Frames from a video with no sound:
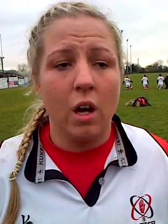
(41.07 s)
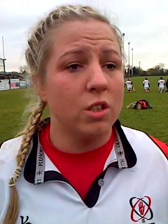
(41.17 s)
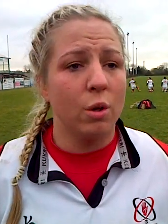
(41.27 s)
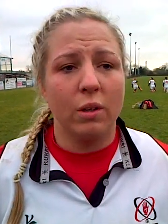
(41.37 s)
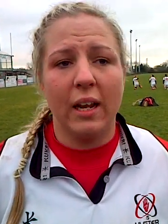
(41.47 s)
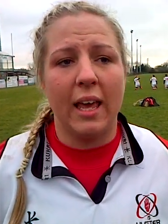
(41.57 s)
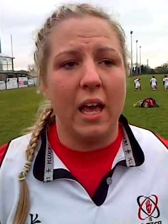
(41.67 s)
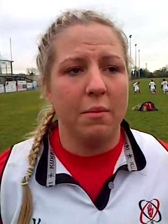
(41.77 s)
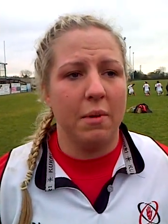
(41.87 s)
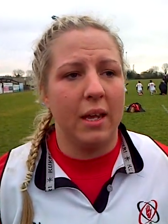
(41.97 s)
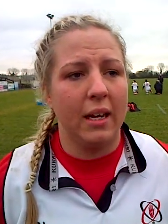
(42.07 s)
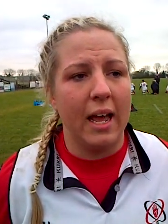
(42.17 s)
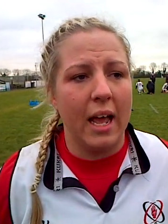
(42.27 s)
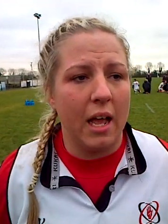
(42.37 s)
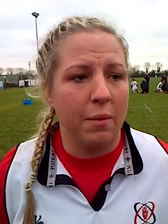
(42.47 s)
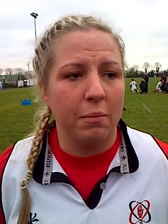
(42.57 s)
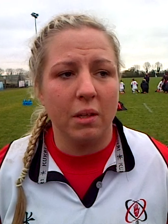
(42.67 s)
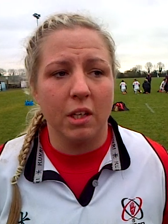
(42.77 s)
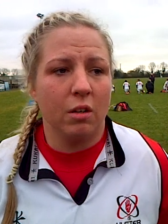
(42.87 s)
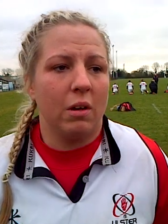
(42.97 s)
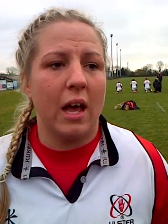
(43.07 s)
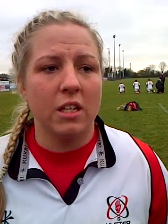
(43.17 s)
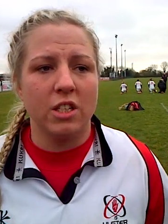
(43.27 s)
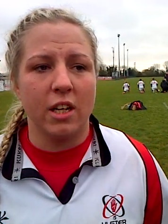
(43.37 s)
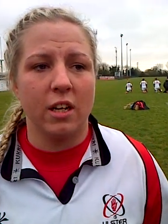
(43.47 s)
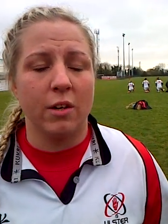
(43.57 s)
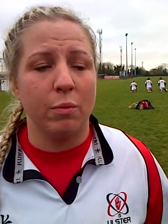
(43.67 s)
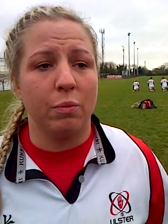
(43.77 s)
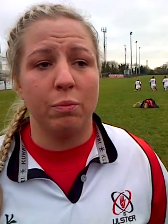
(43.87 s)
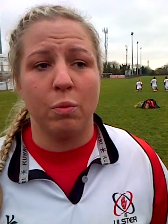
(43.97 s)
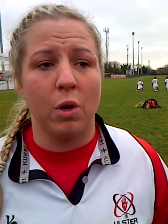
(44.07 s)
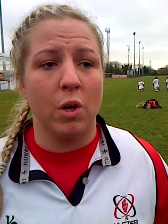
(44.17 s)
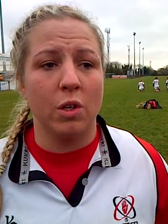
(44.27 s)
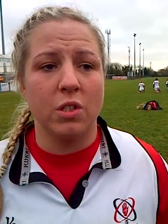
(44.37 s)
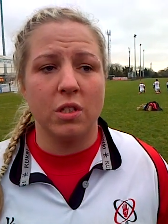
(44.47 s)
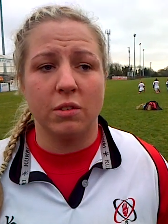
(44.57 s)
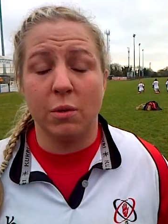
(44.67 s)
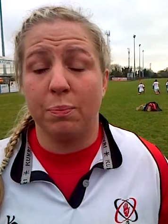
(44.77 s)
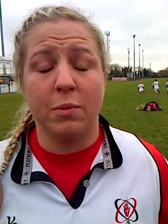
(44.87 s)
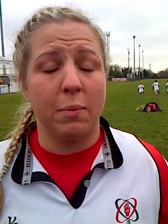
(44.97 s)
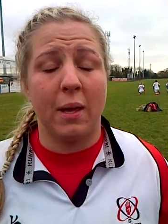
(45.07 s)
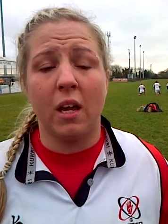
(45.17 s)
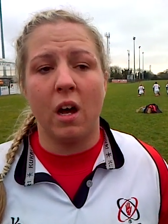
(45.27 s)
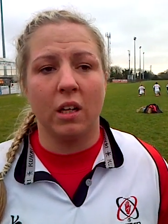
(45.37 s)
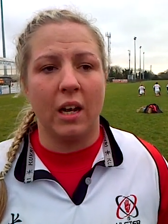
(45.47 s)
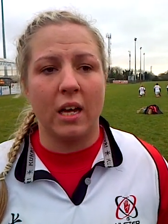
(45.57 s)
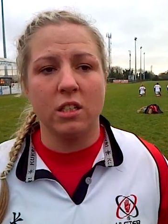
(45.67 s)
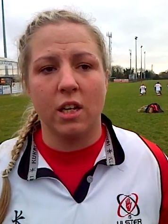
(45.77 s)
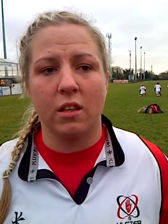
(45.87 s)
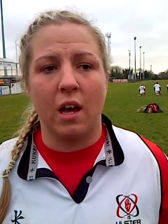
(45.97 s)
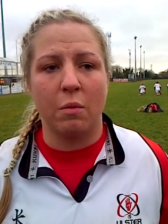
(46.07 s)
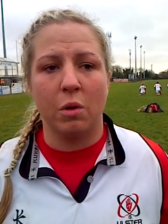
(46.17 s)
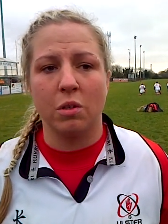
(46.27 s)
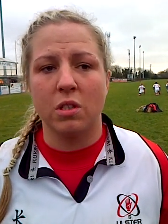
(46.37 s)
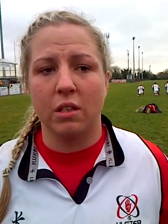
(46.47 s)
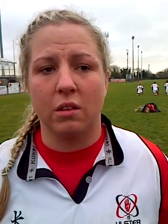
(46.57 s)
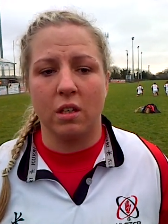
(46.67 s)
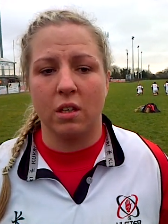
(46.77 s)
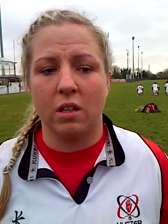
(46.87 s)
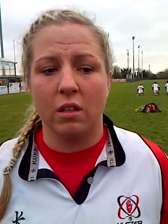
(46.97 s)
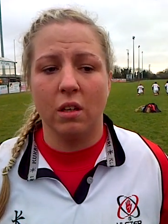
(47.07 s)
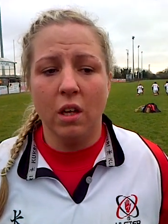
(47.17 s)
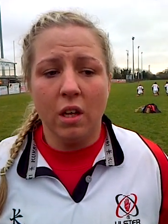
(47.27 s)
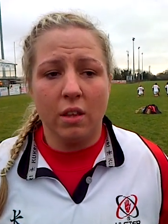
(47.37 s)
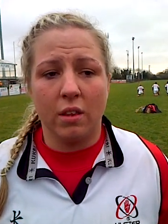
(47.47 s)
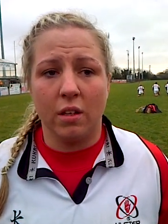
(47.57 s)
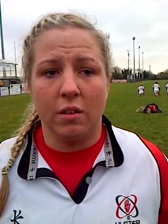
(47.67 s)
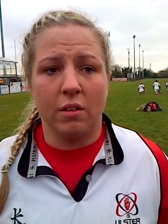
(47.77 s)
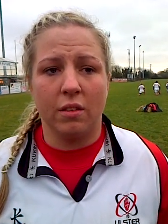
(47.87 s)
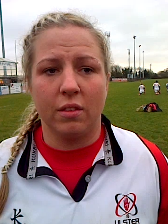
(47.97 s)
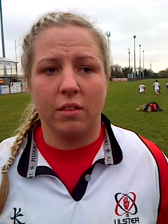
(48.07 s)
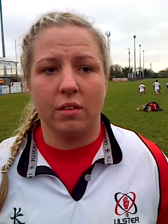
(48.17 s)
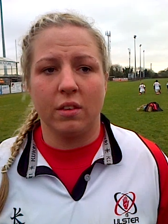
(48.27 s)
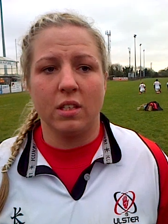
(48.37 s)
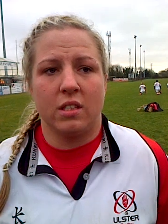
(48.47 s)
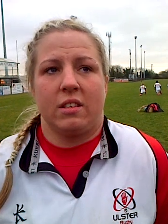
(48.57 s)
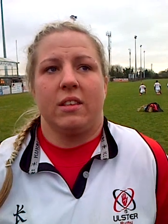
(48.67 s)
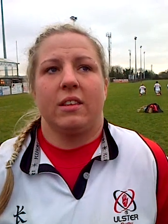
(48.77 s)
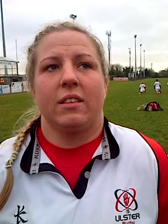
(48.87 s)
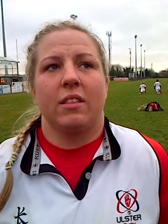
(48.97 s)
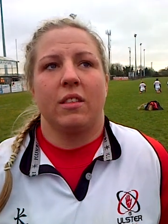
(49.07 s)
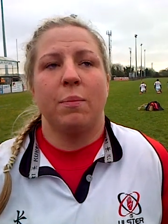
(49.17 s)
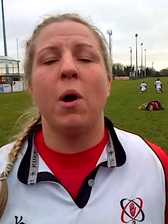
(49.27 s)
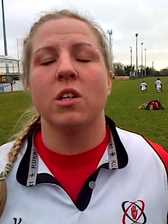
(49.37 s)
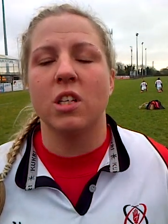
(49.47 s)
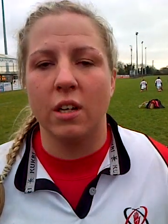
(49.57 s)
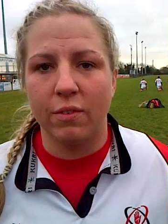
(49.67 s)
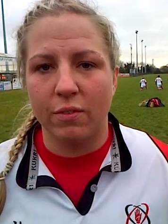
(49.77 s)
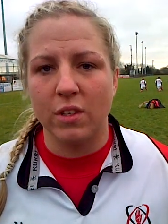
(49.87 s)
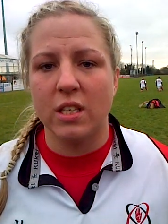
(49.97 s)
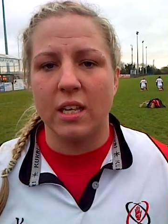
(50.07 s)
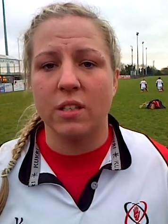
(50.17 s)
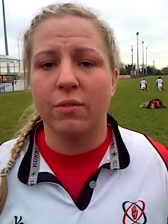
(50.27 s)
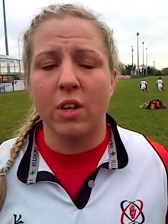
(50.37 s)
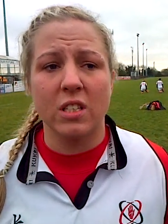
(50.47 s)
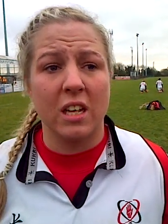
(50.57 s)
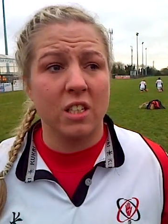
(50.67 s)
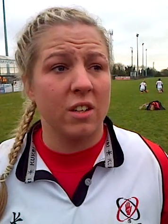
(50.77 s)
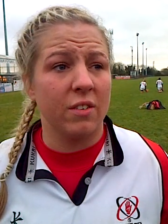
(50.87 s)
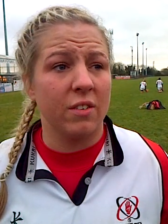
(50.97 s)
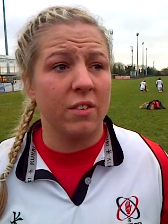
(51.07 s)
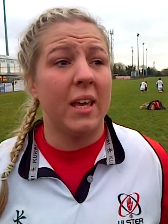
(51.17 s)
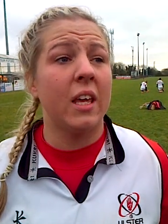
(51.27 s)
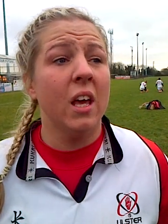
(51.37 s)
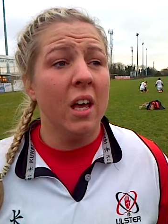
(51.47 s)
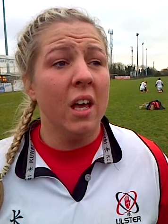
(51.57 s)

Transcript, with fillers: Oh, totally. I mean, um, you know, last year was to, to beat Connacht last year. That was the the, the the positive of the season for us last year. For me,